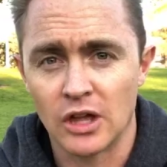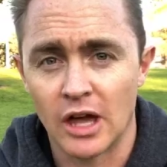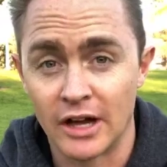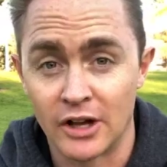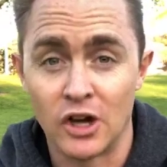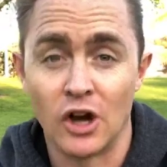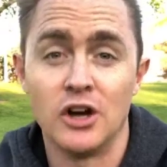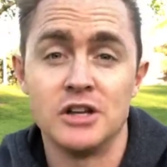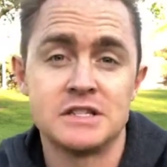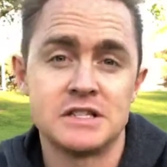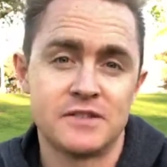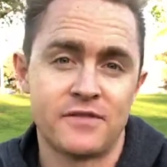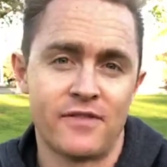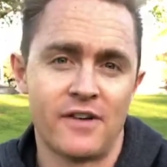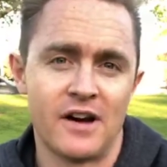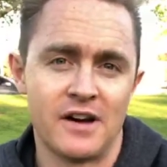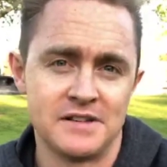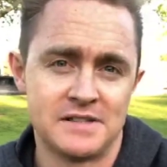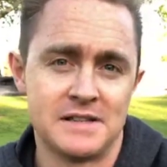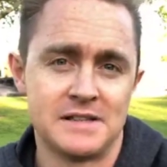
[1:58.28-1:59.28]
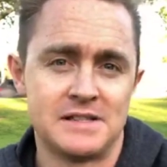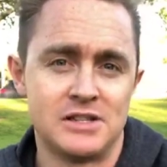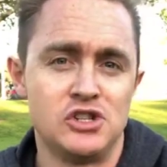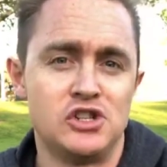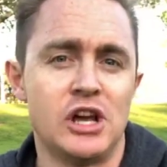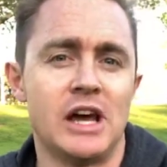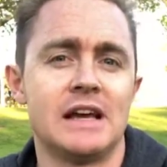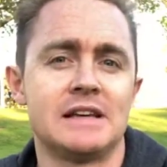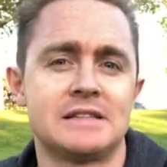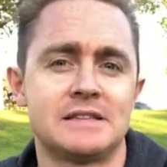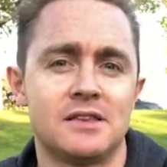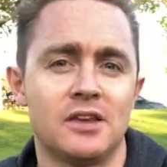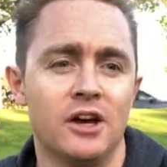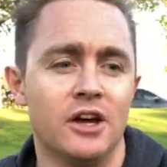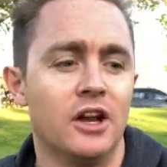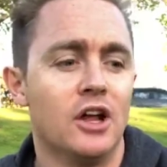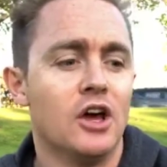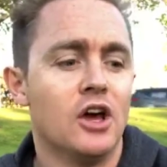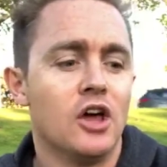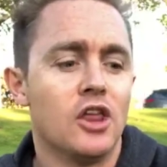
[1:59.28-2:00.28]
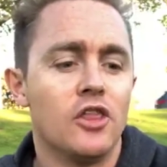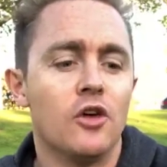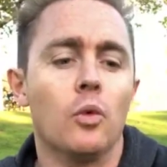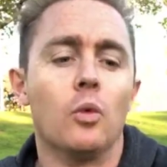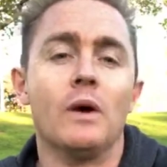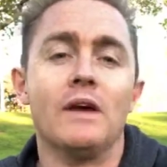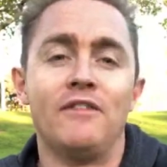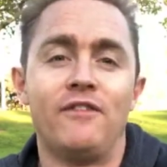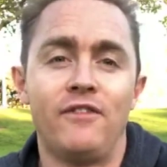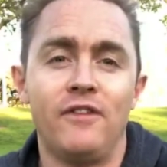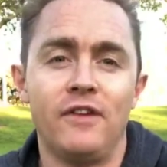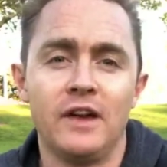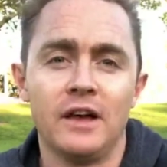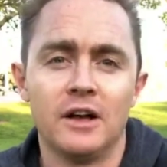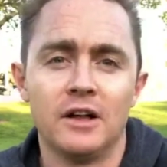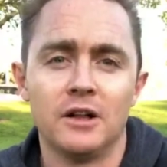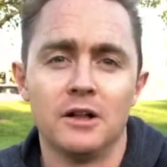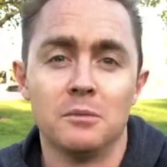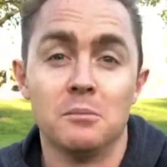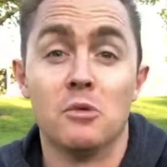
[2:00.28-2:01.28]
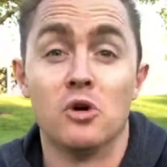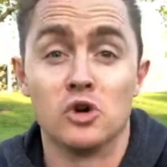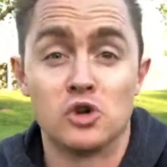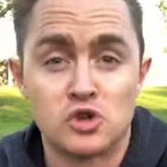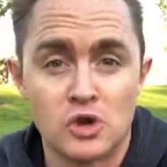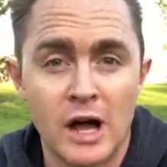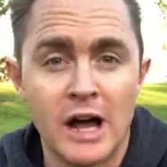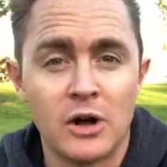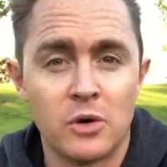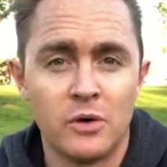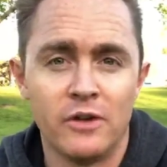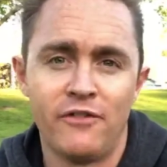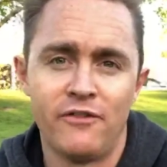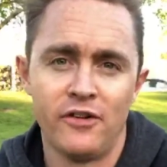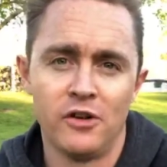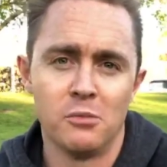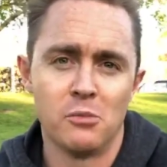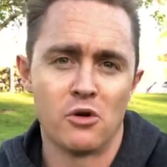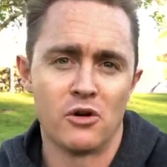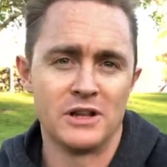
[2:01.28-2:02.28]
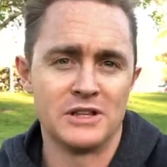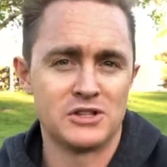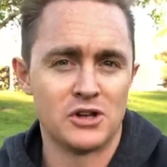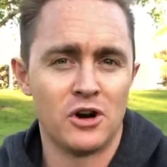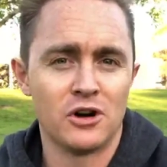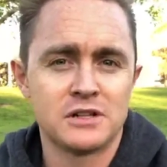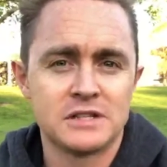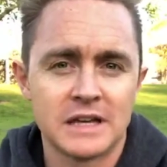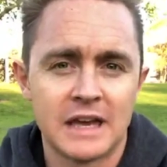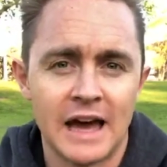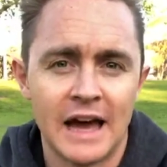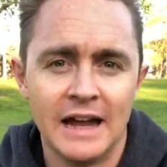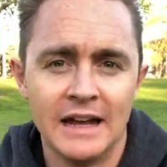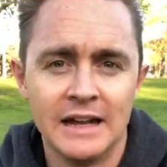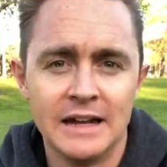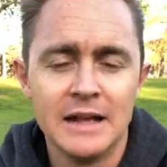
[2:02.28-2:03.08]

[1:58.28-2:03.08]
goes as far as to suggest that we feel more drunk, we feel more intoxicated,